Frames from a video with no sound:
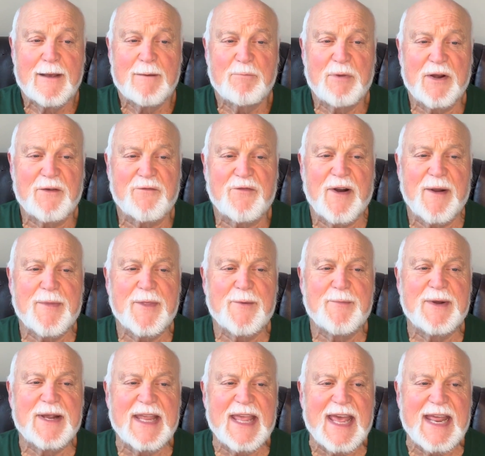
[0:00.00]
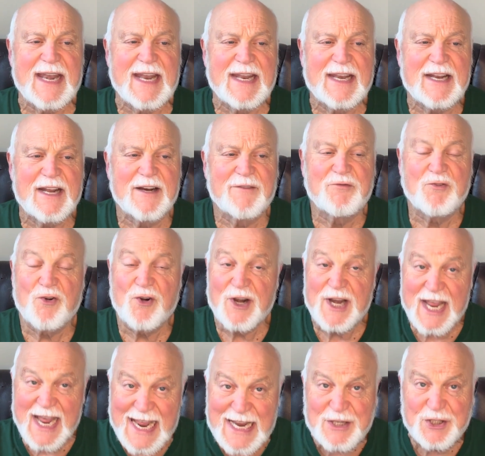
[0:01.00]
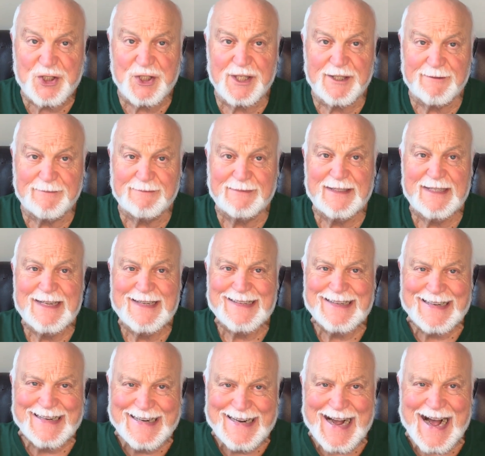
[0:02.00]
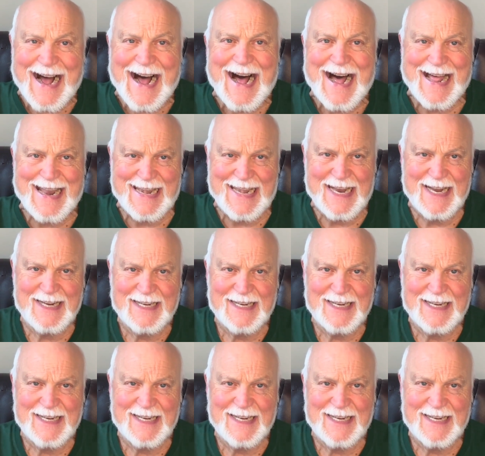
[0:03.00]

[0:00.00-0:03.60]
But from the beginning of creation, God